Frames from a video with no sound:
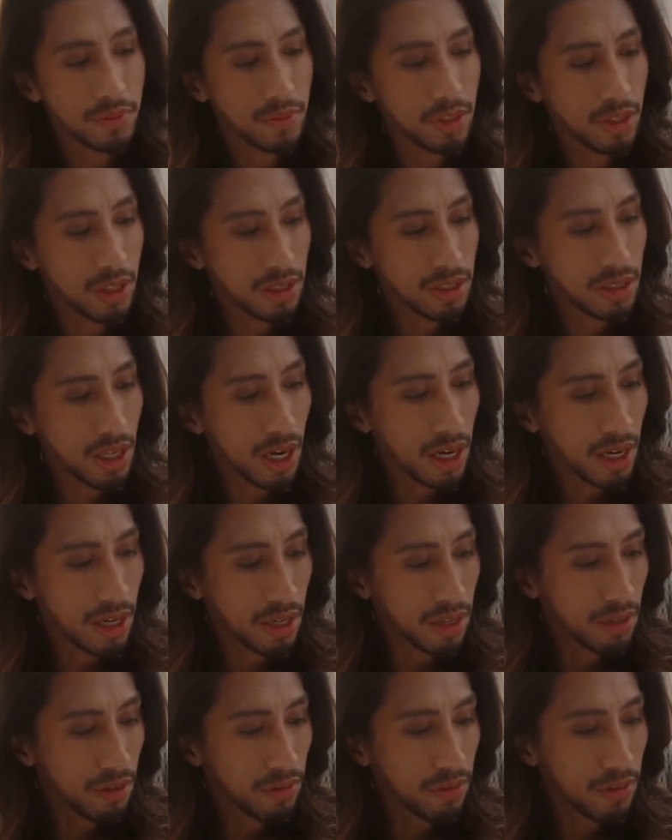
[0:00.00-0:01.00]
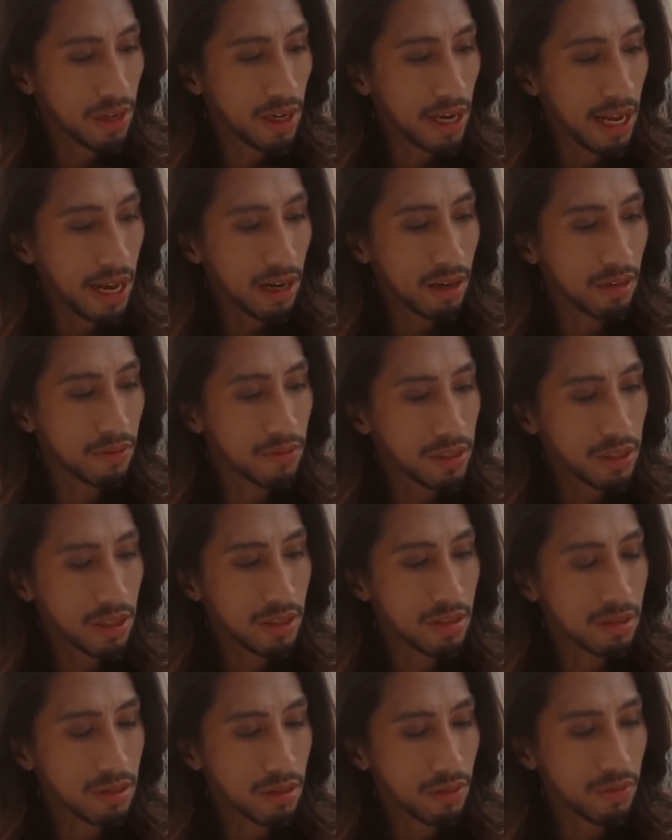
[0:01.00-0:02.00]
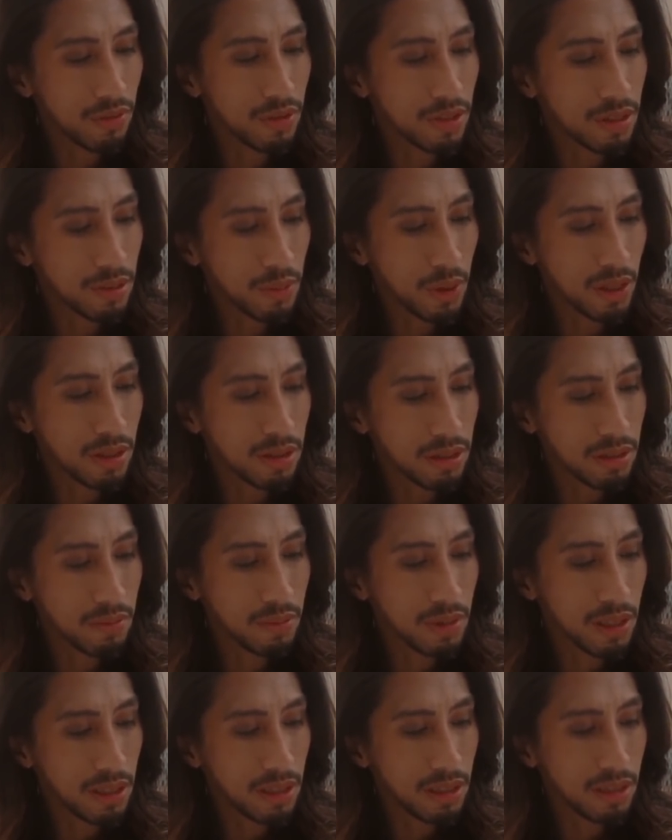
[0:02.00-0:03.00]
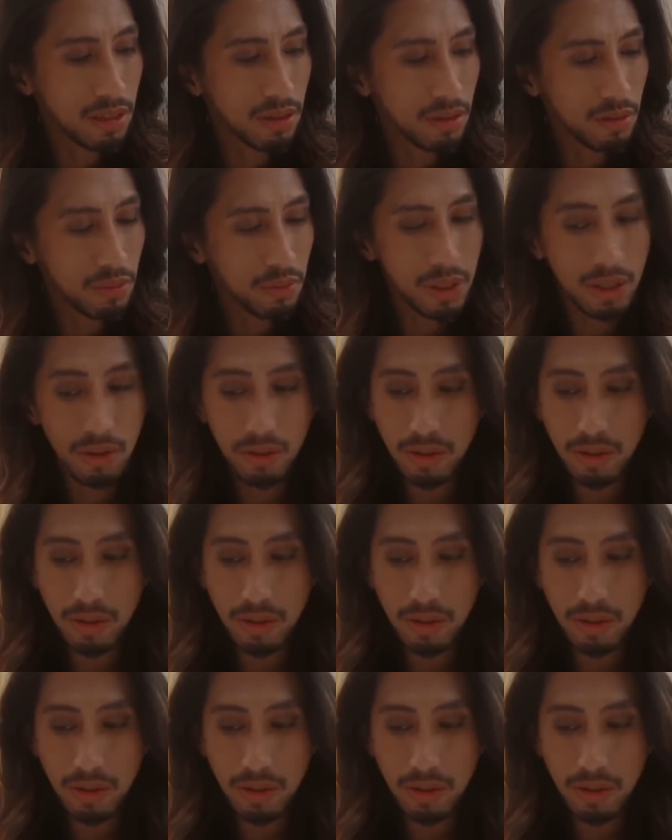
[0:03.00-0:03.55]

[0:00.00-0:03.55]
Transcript: You got tired of their lack of sense of responsibility, you know, being